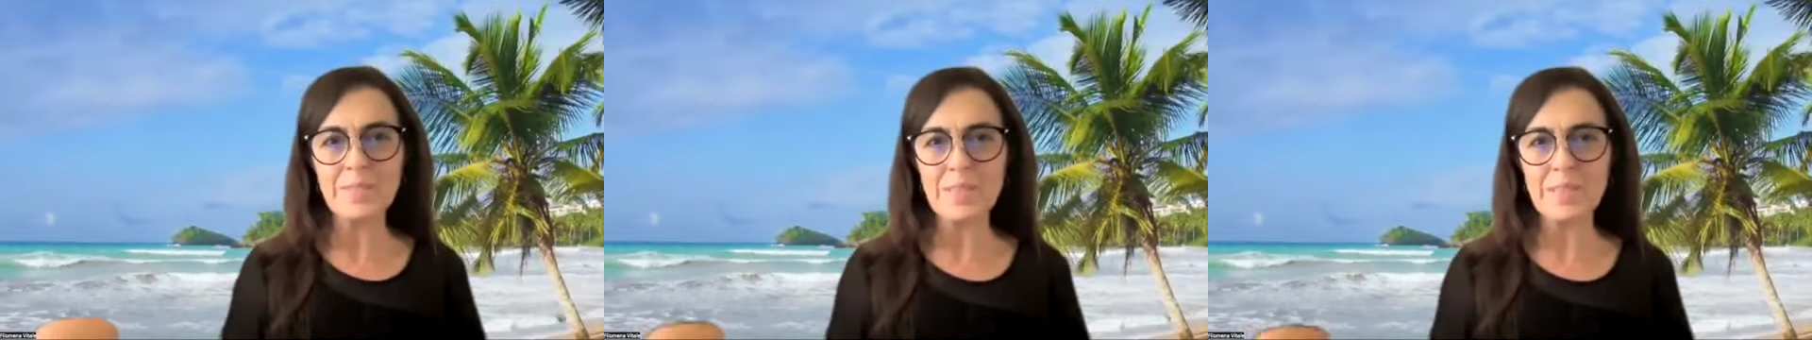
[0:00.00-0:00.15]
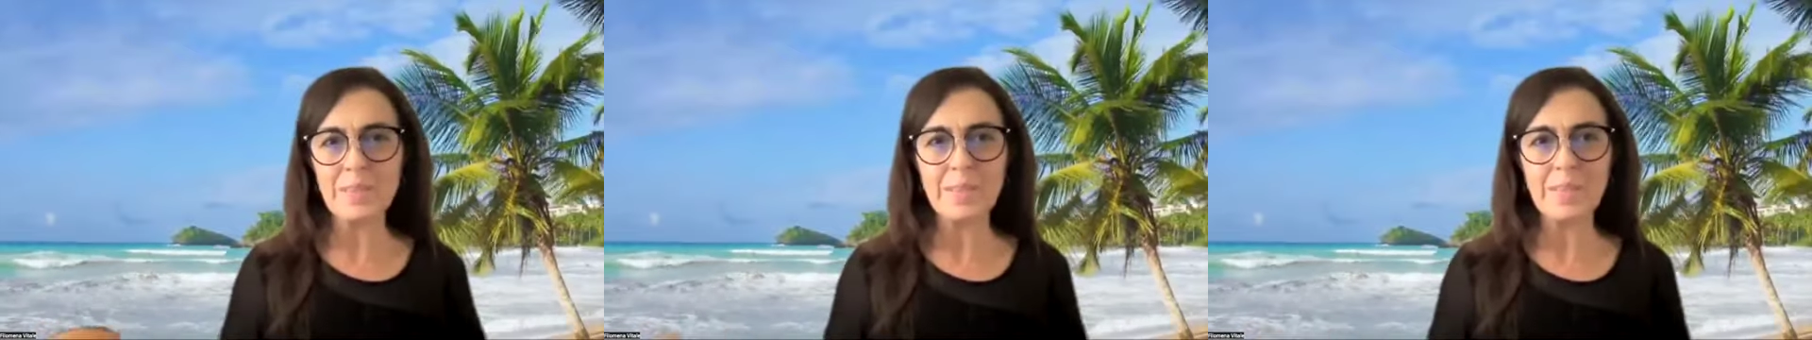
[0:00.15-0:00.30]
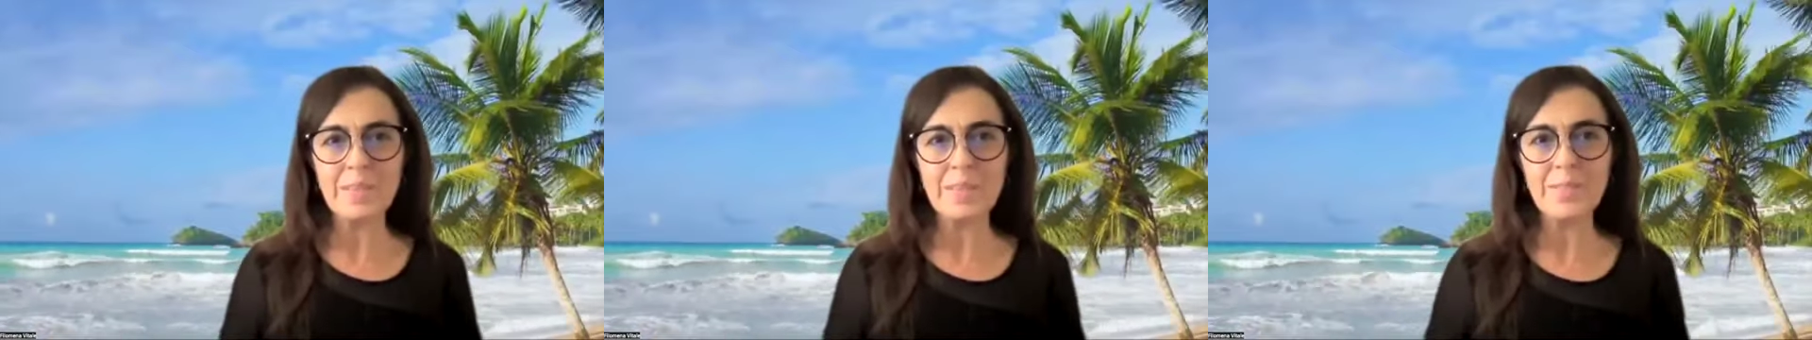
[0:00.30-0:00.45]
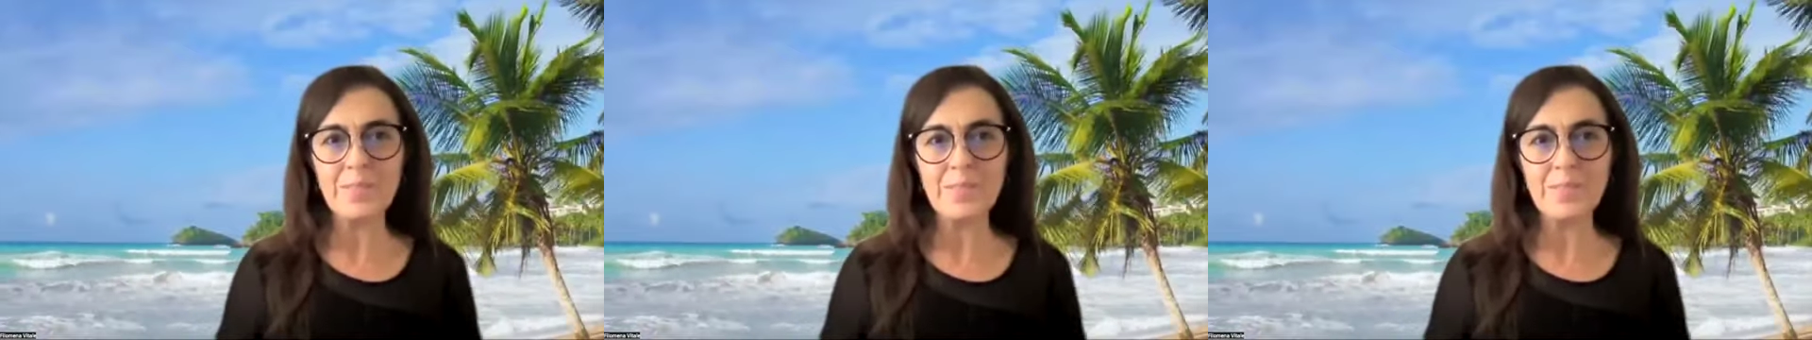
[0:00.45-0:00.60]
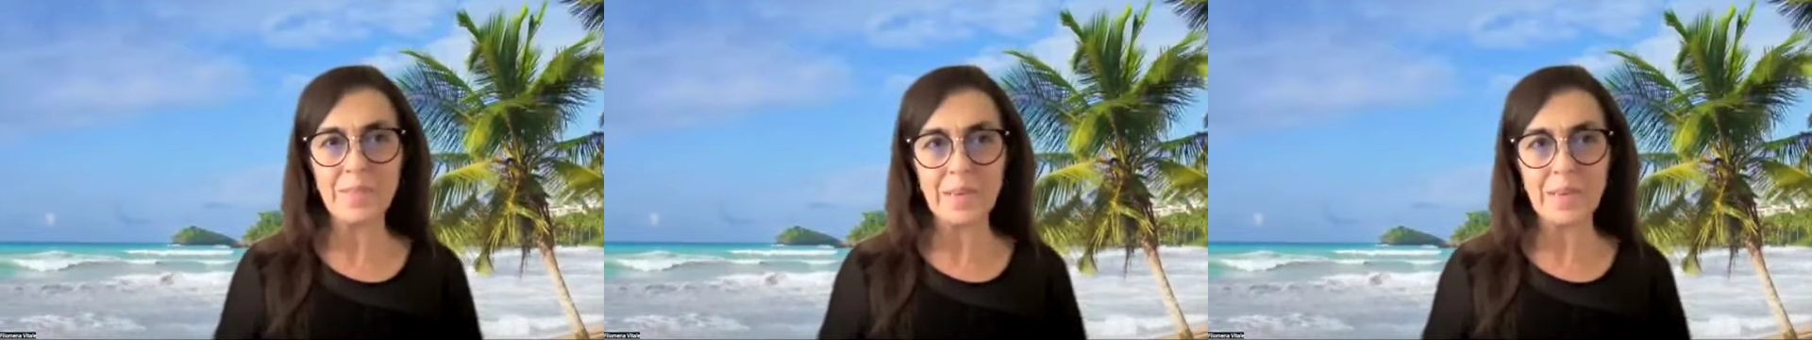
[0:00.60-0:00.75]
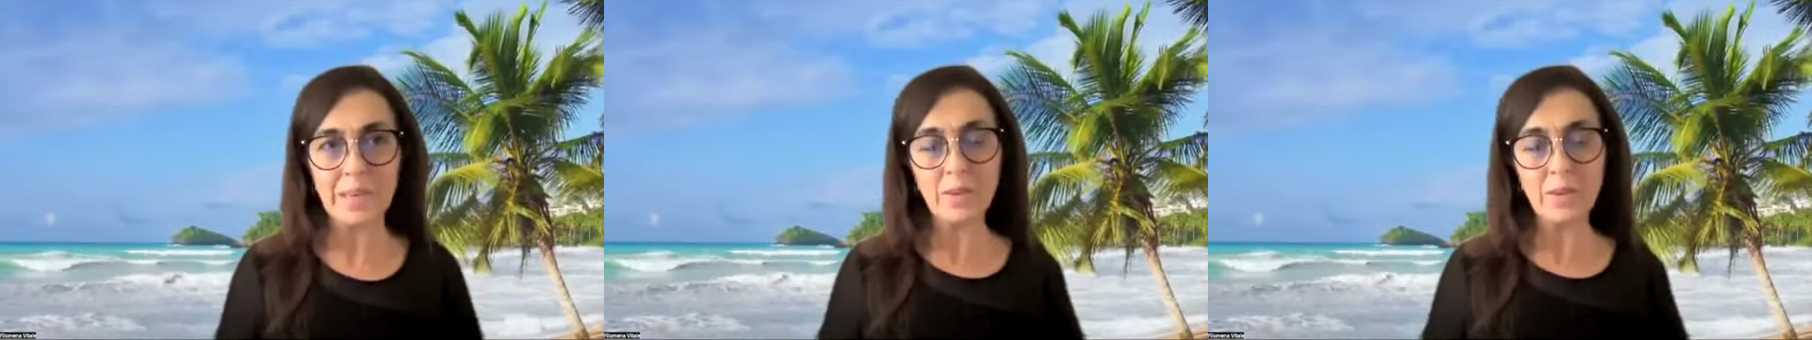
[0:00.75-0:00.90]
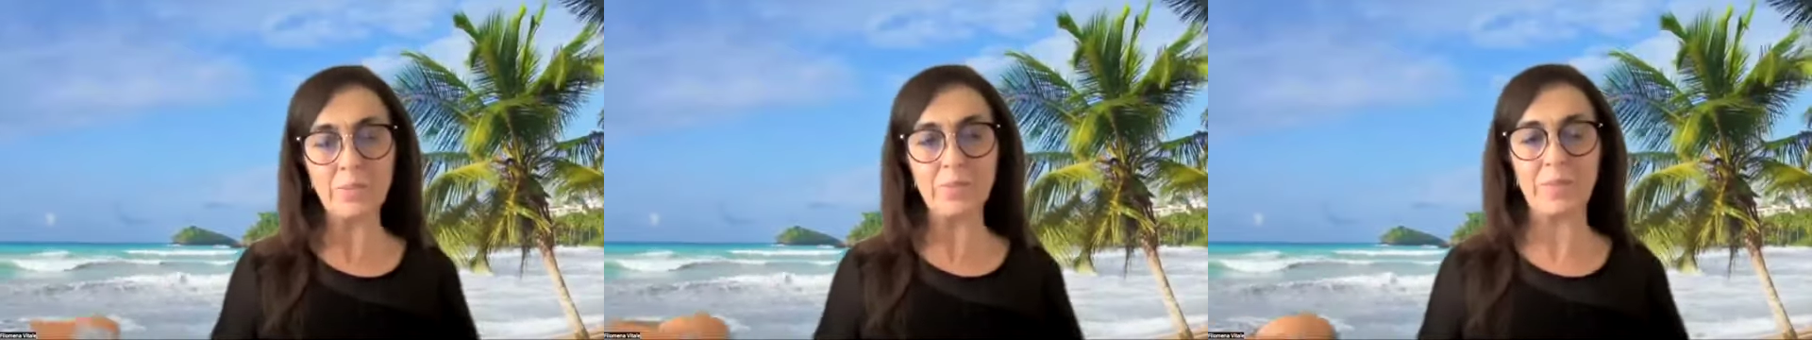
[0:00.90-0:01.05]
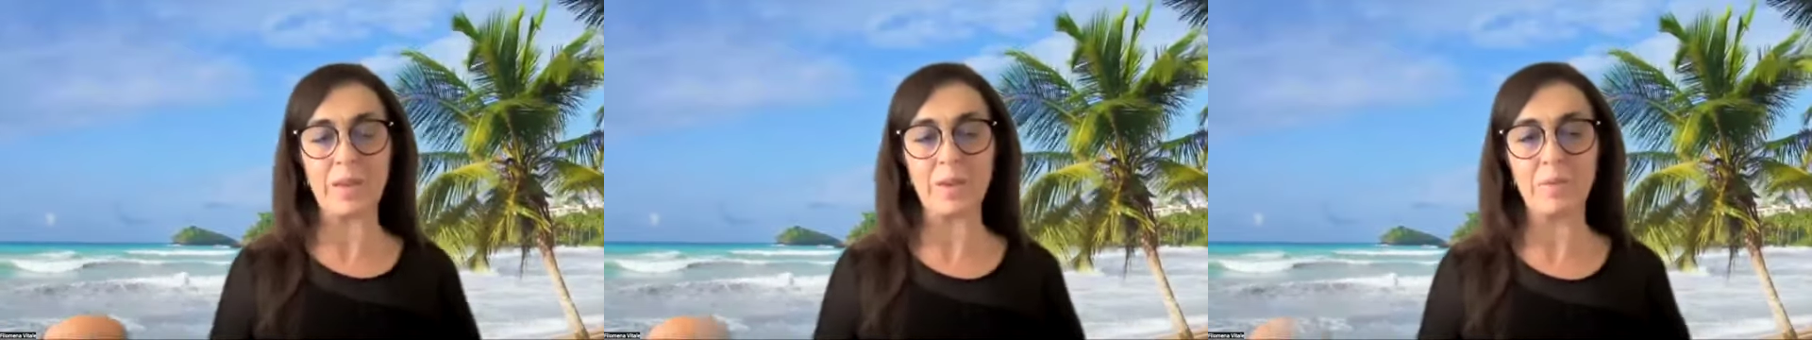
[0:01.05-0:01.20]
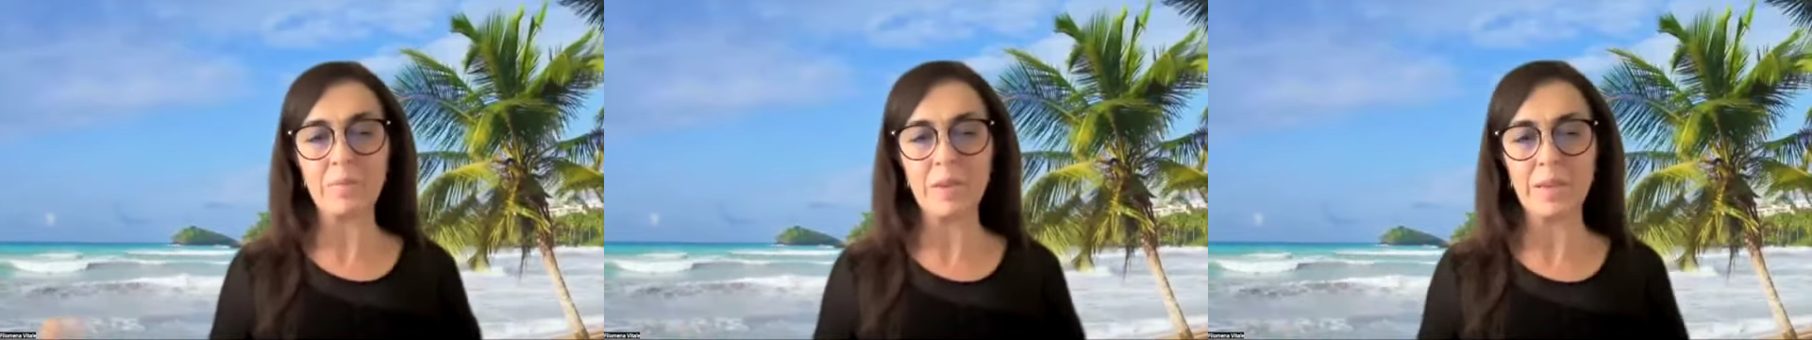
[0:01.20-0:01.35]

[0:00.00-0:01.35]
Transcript: at least 10 of them,